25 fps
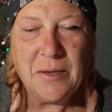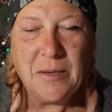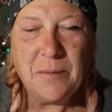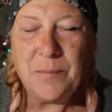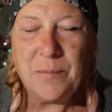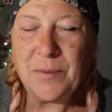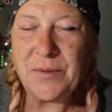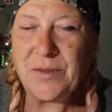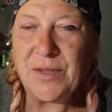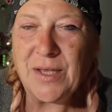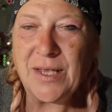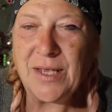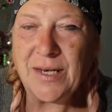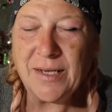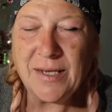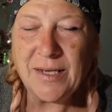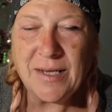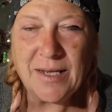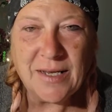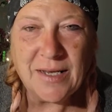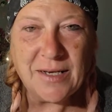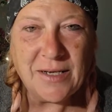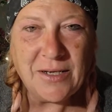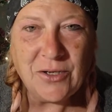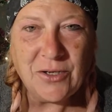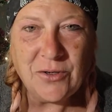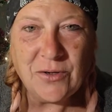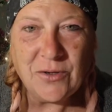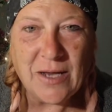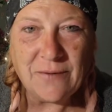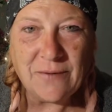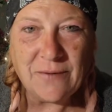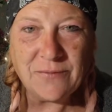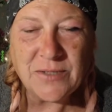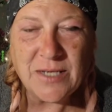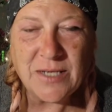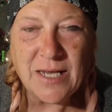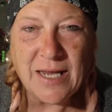But then again, you
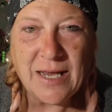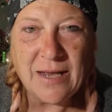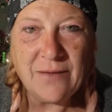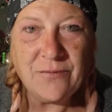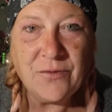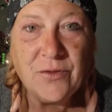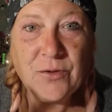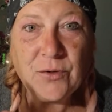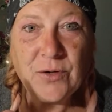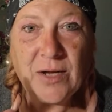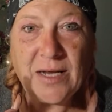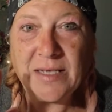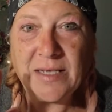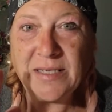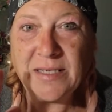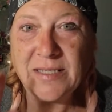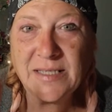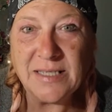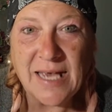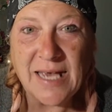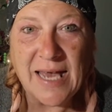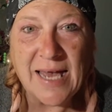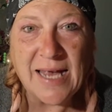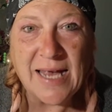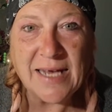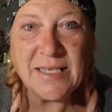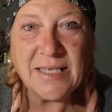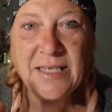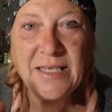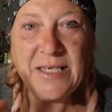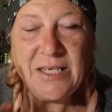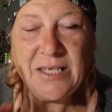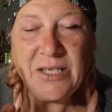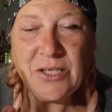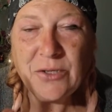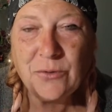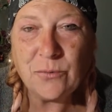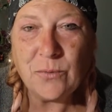have to have
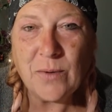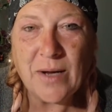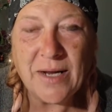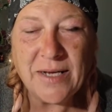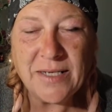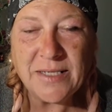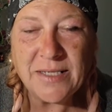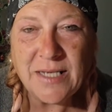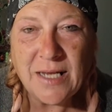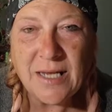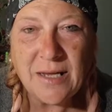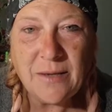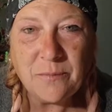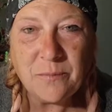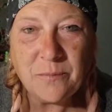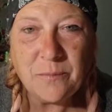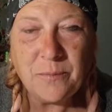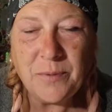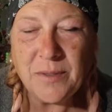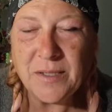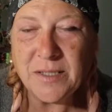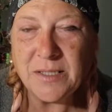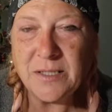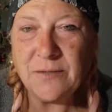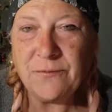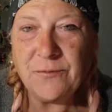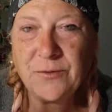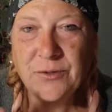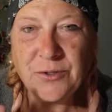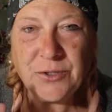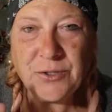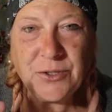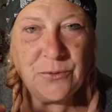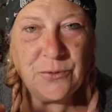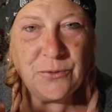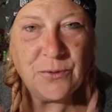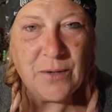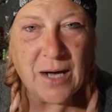exactly the right temp, because if you're
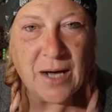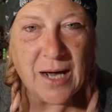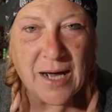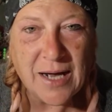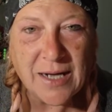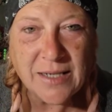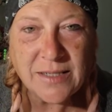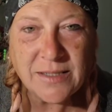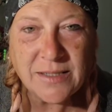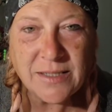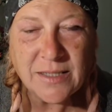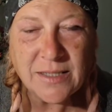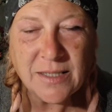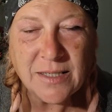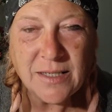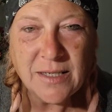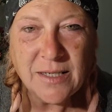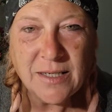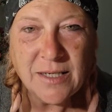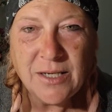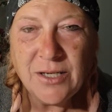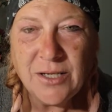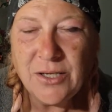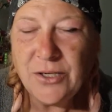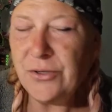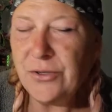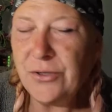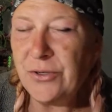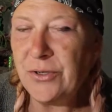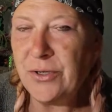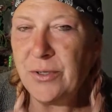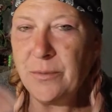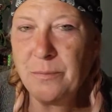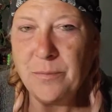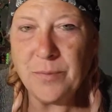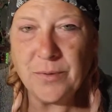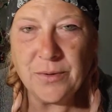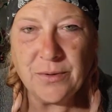too hot, you're
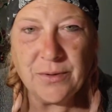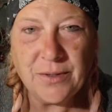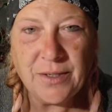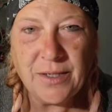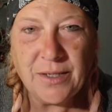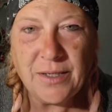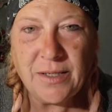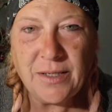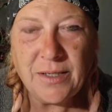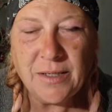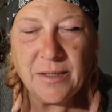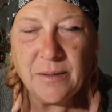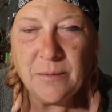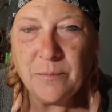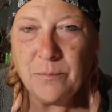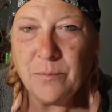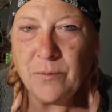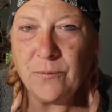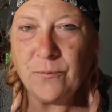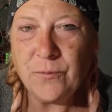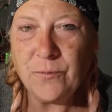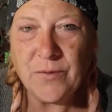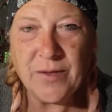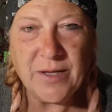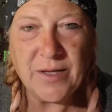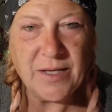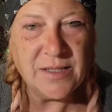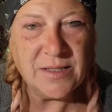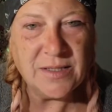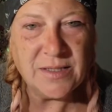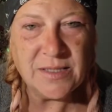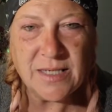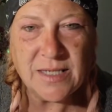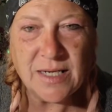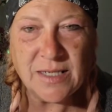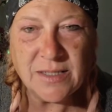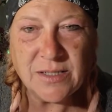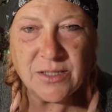gonna burn it before the
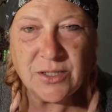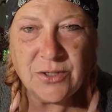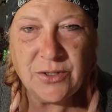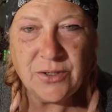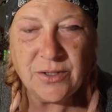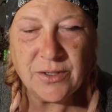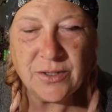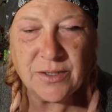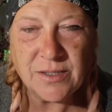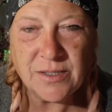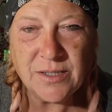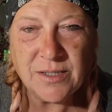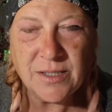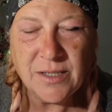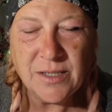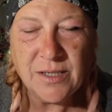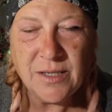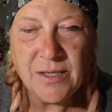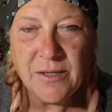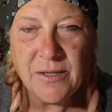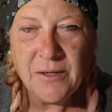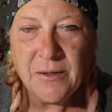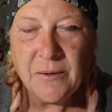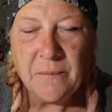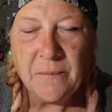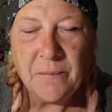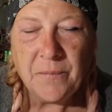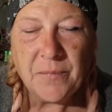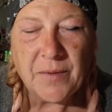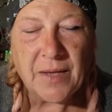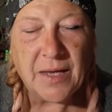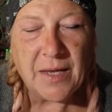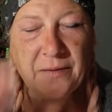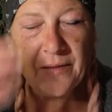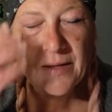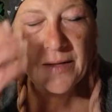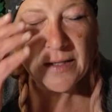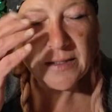inside's cooked.
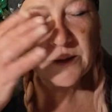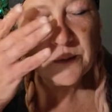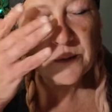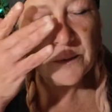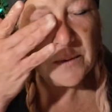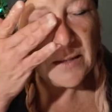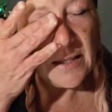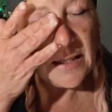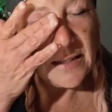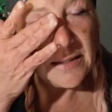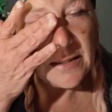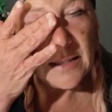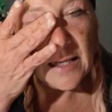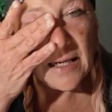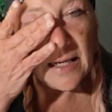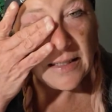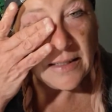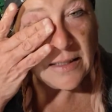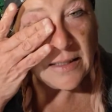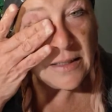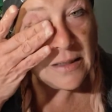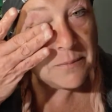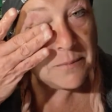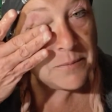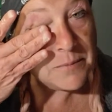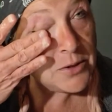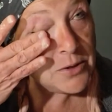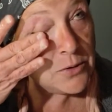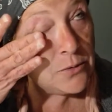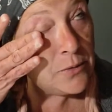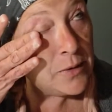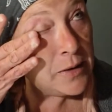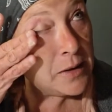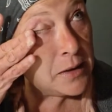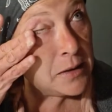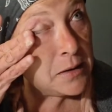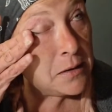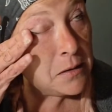And that's what I ended up
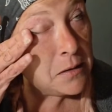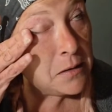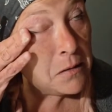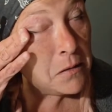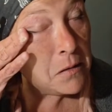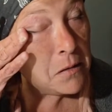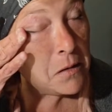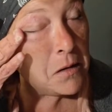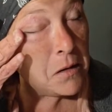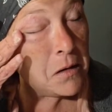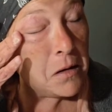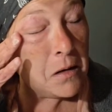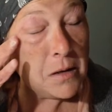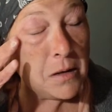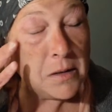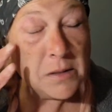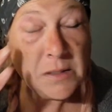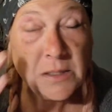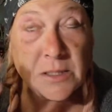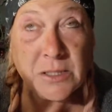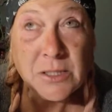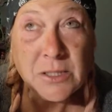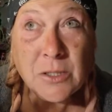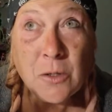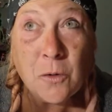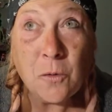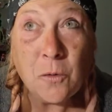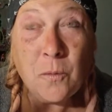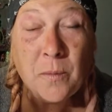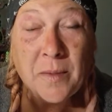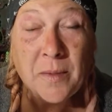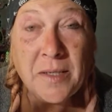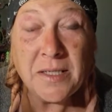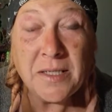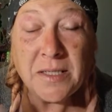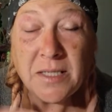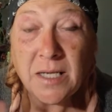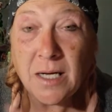doing so
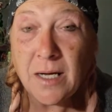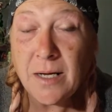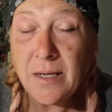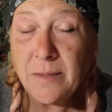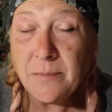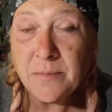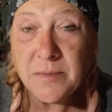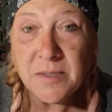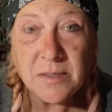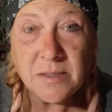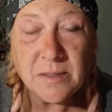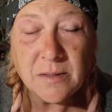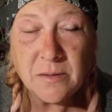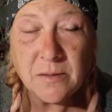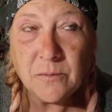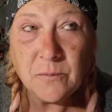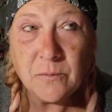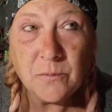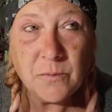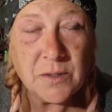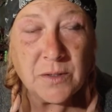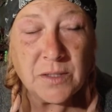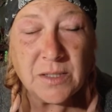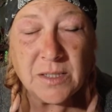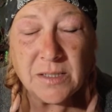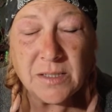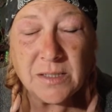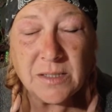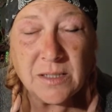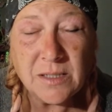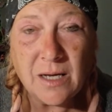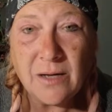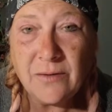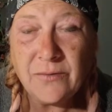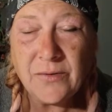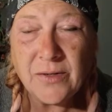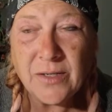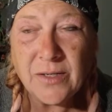many times with this
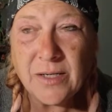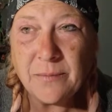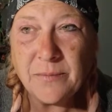oven.